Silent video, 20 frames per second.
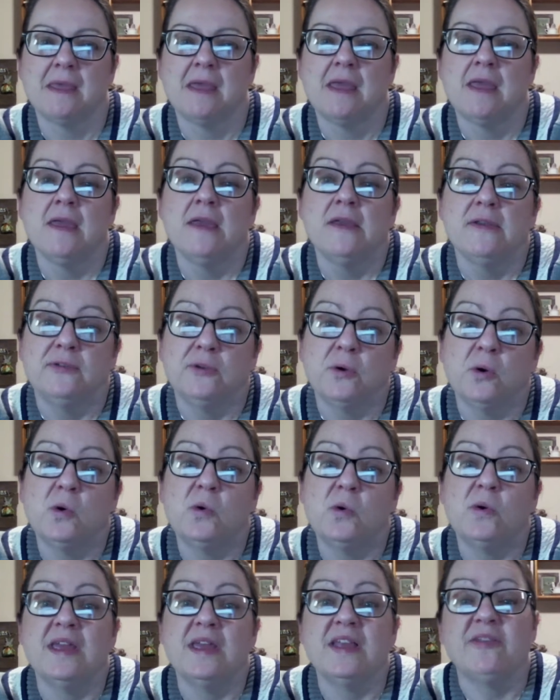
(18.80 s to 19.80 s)

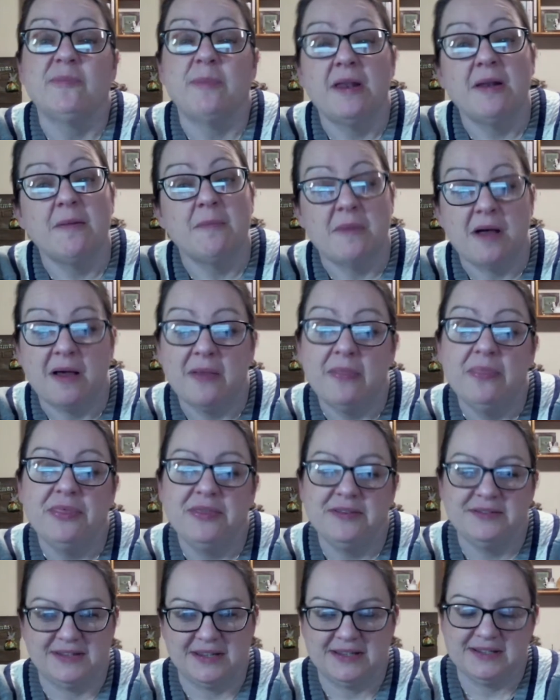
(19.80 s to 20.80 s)
So it's been a month
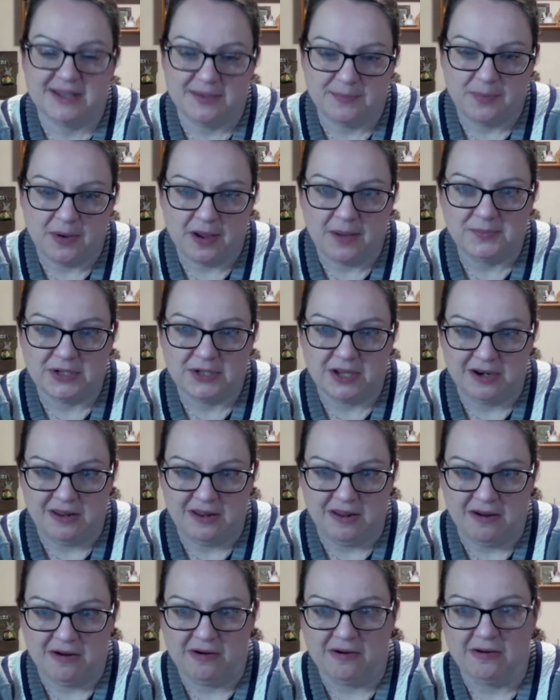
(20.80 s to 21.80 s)
since I popped on
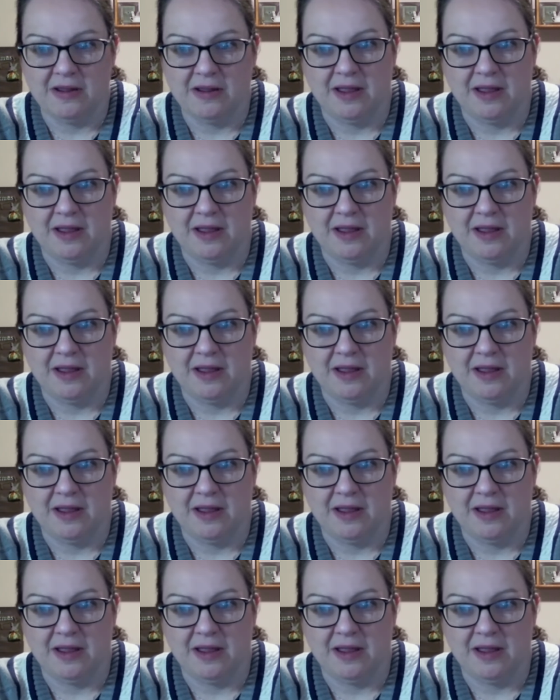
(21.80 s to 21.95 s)
here,